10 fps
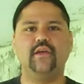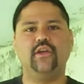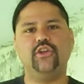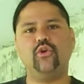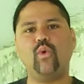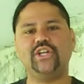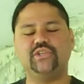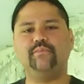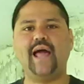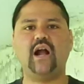You're watching
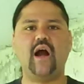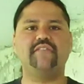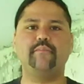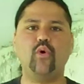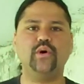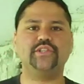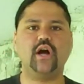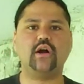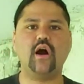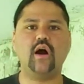
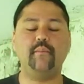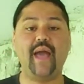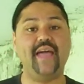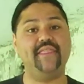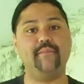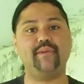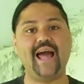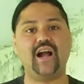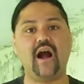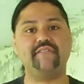BlackCoffeePoet.com and the Black
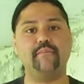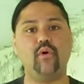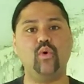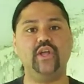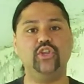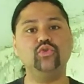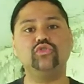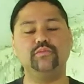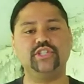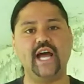Coffee Poet YouTube
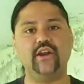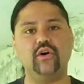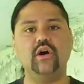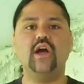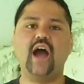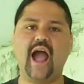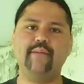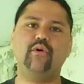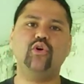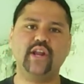channel. I am
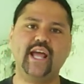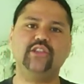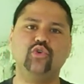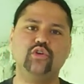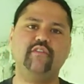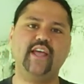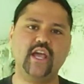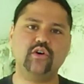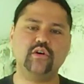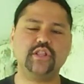Jorge Antonio
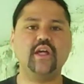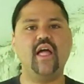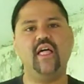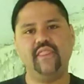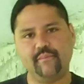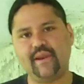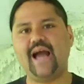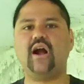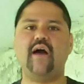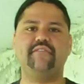Vallejos, the Black
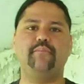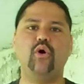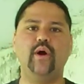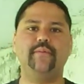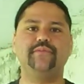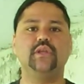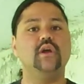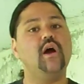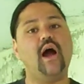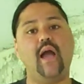Coffee Poet.
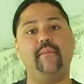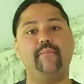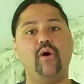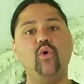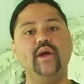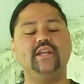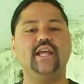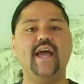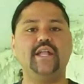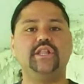I'm a poet,
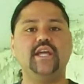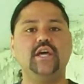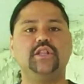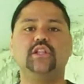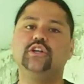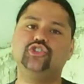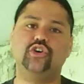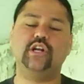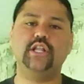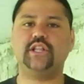essayist,
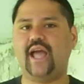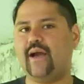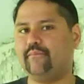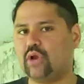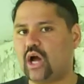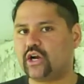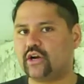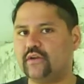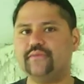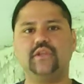journalist, and blogger,
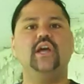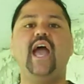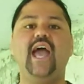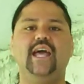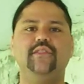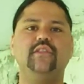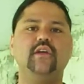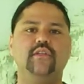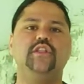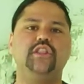and
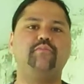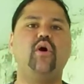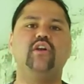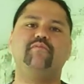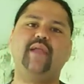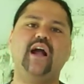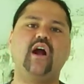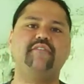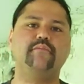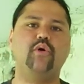this is part of
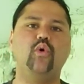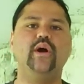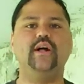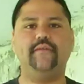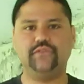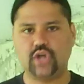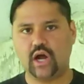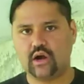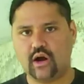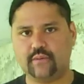
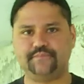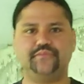BlackCoffeePoet.com.